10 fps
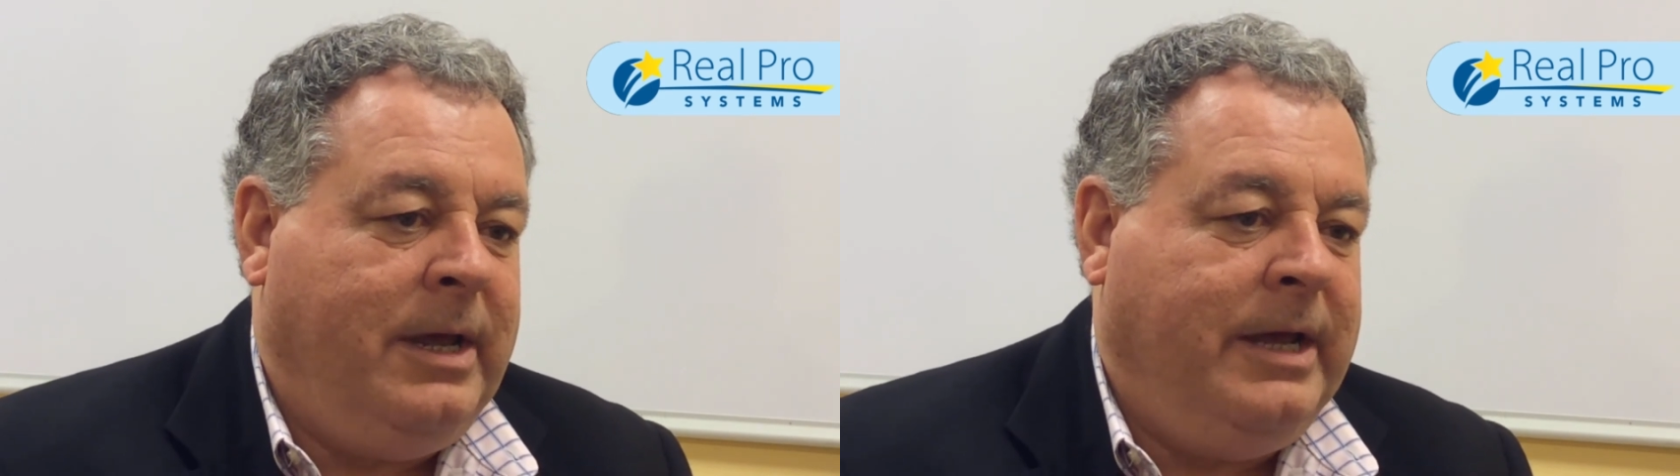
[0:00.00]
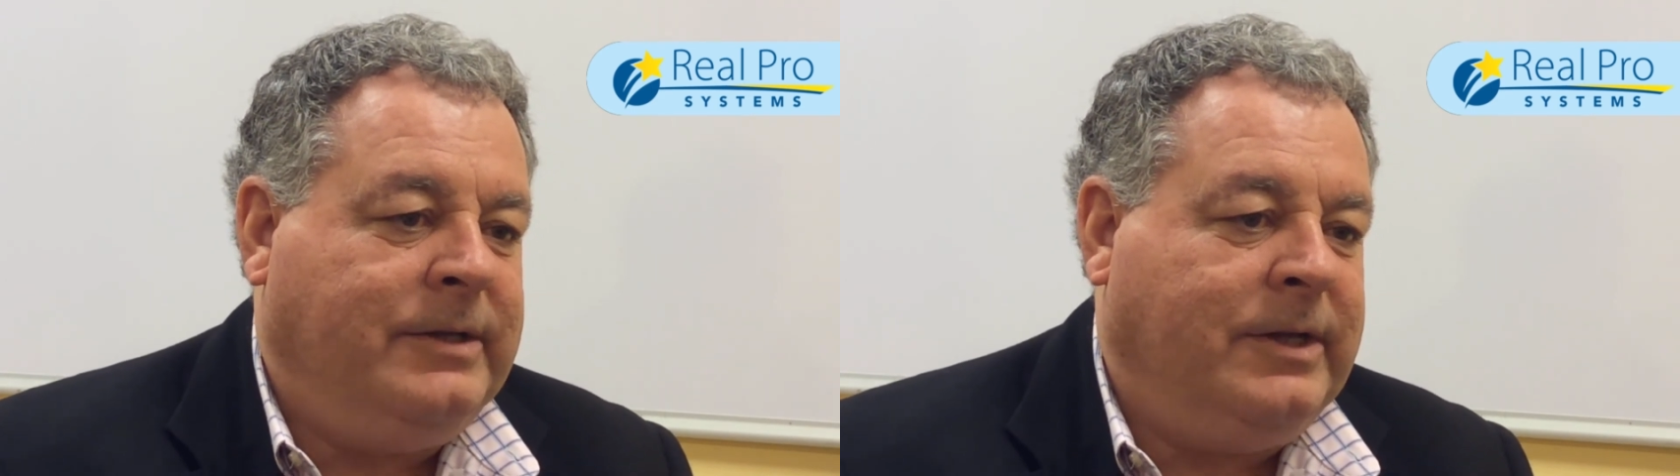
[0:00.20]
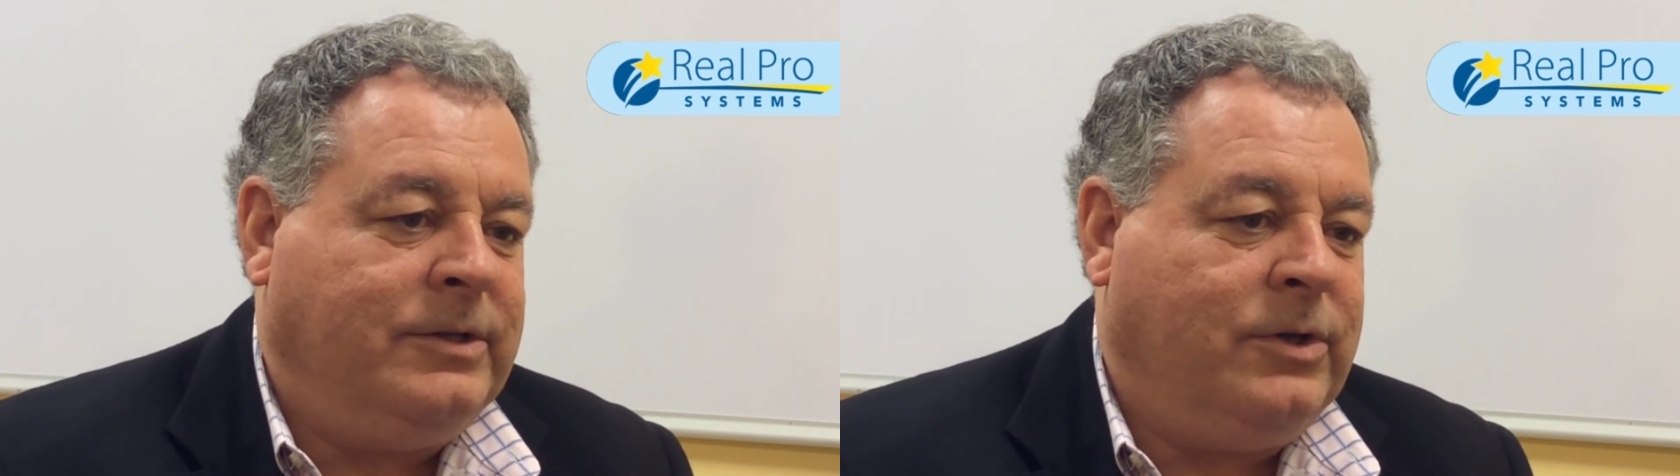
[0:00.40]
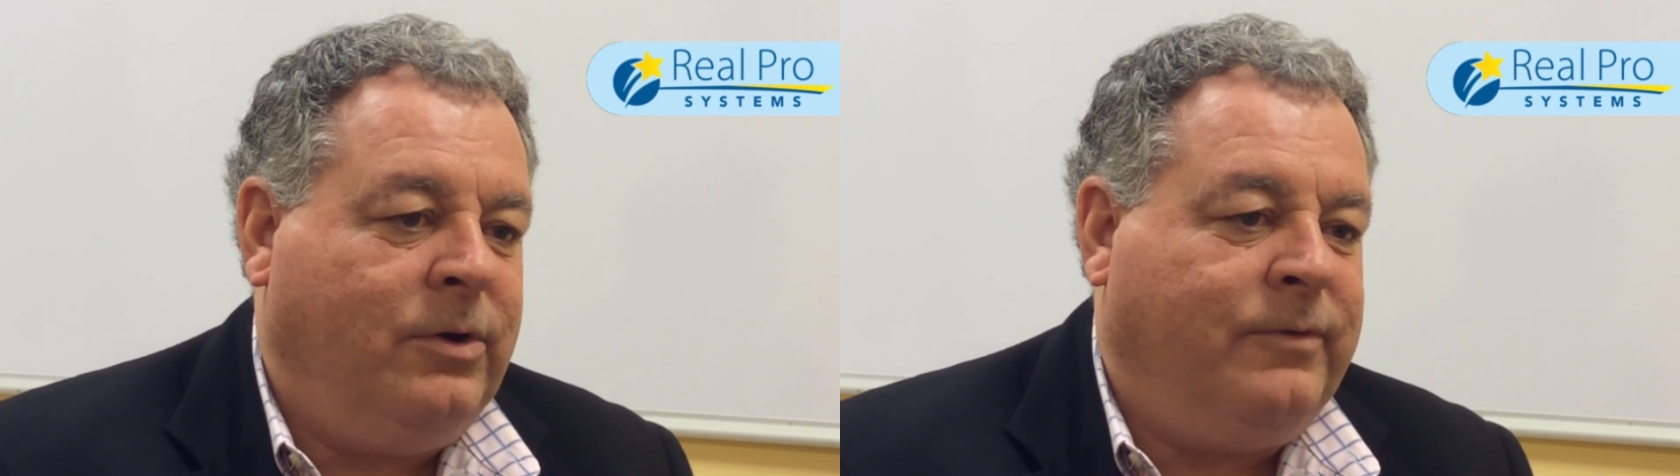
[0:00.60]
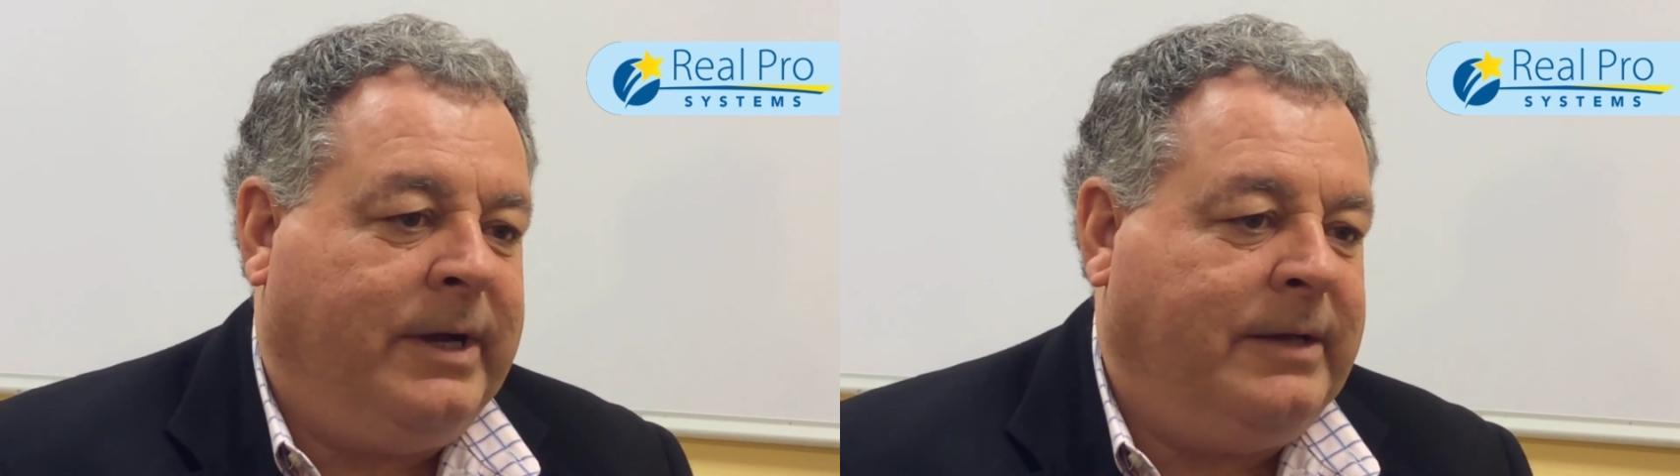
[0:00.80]
He said,
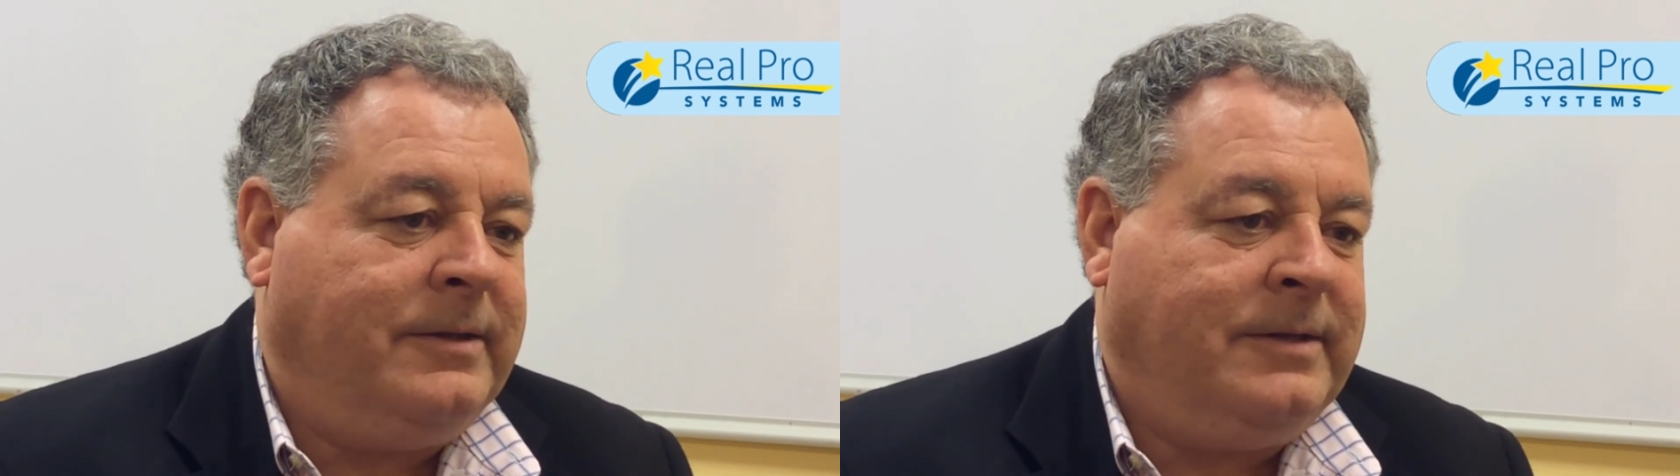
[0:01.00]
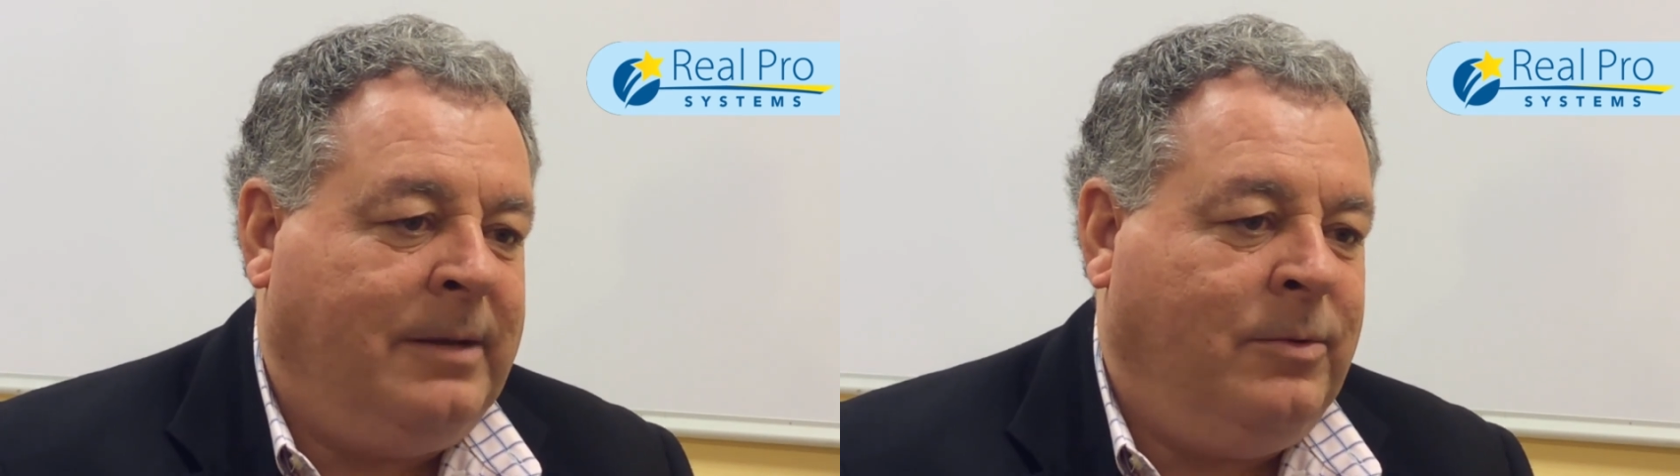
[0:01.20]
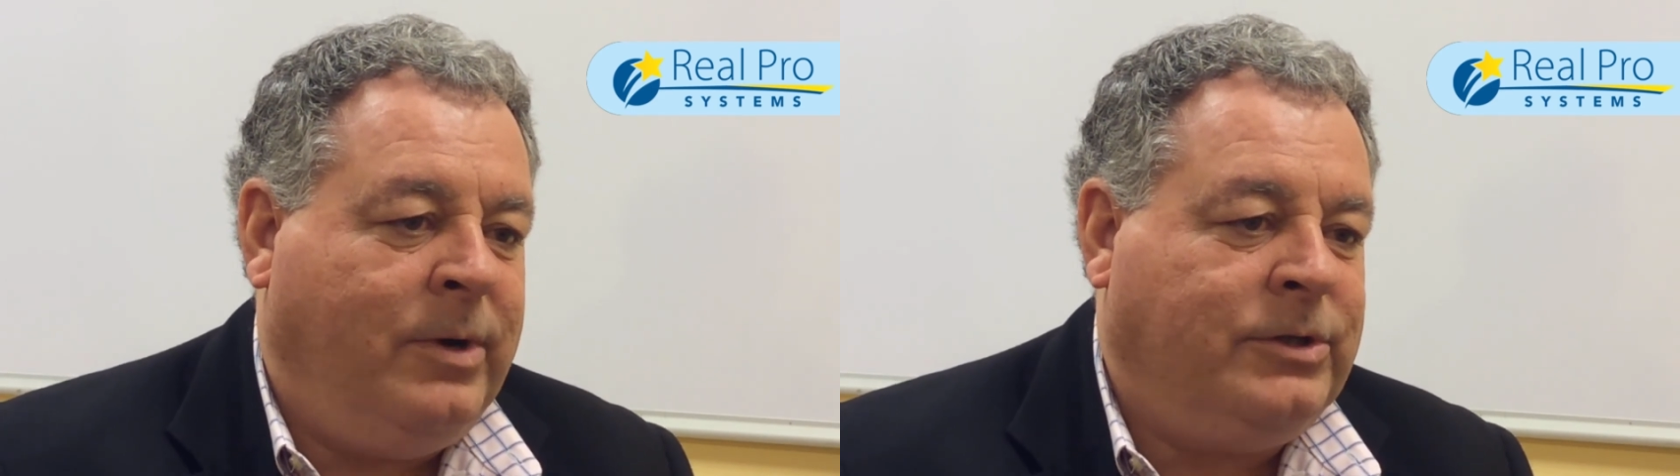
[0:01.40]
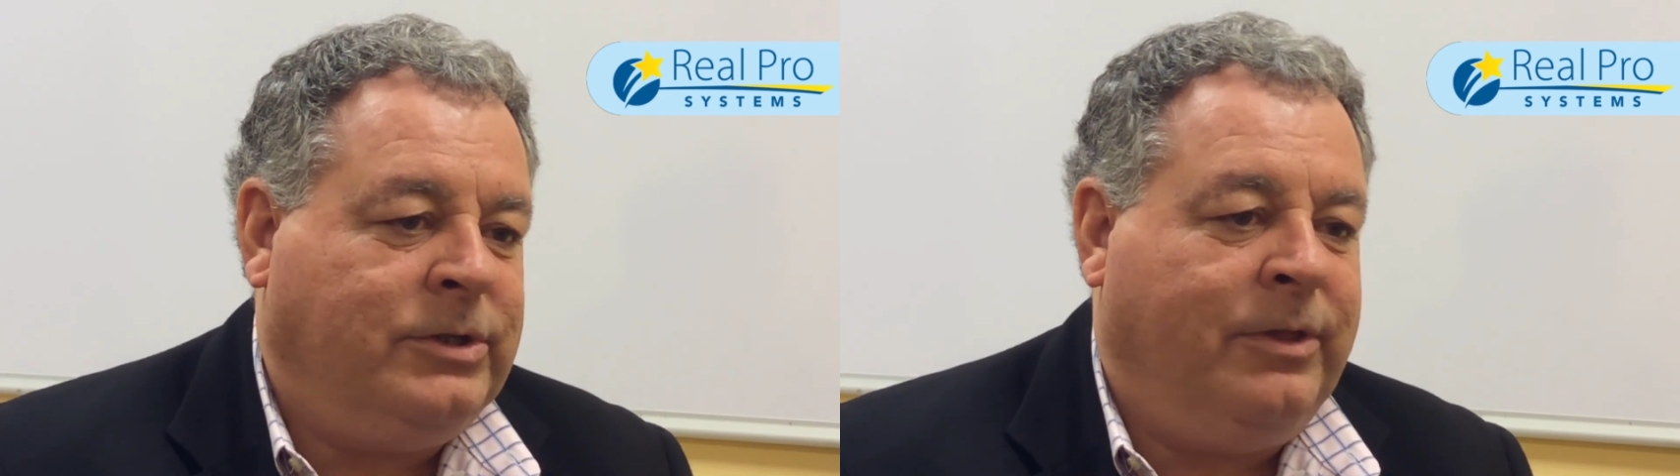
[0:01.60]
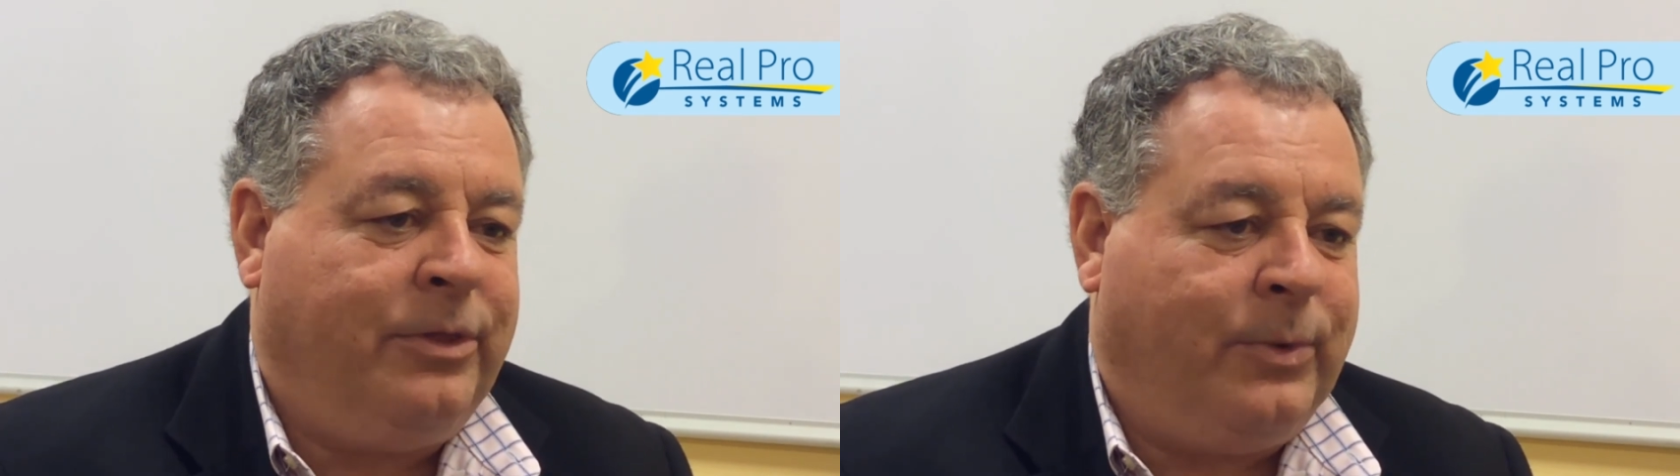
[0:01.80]
so if I get the same question